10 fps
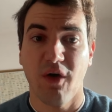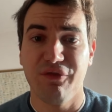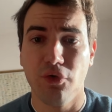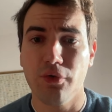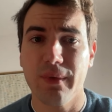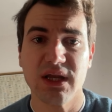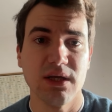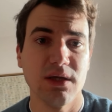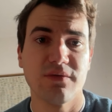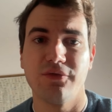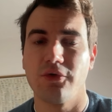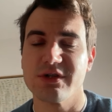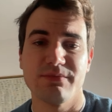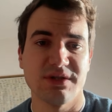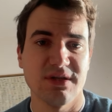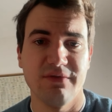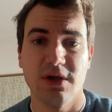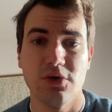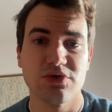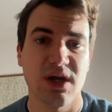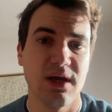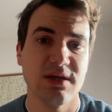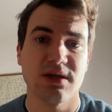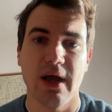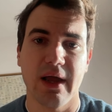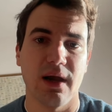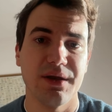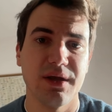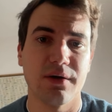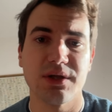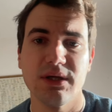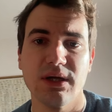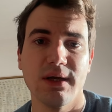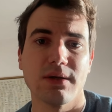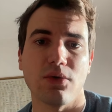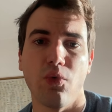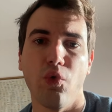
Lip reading: format it for a specific use case like a linear ticket